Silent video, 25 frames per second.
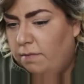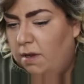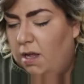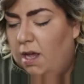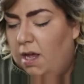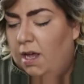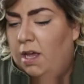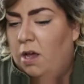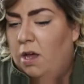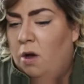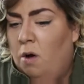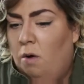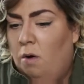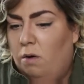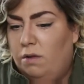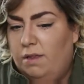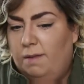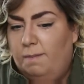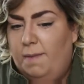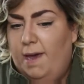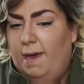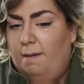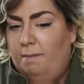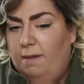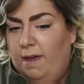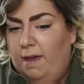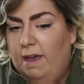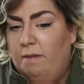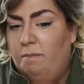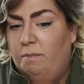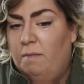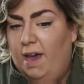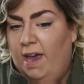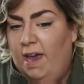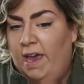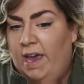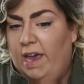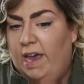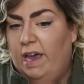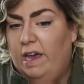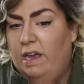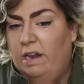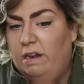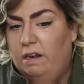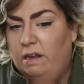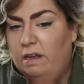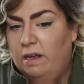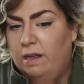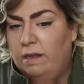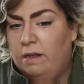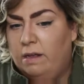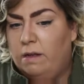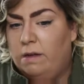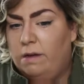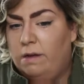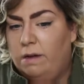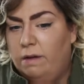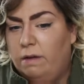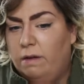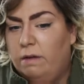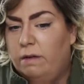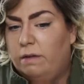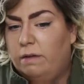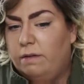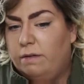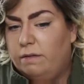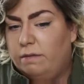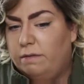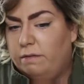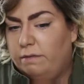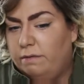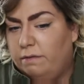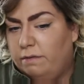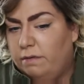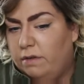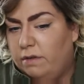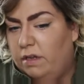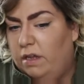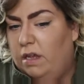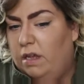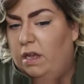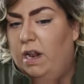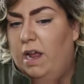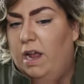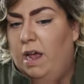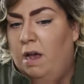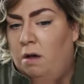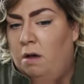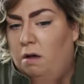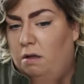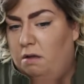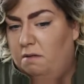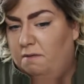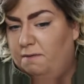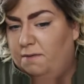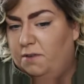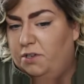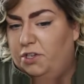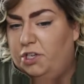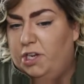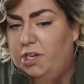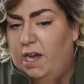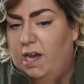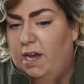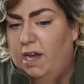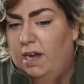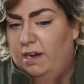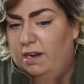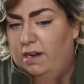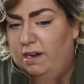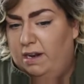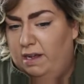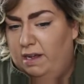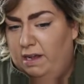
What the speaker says: and you hold the baby in my hand. And I hold it for Jared.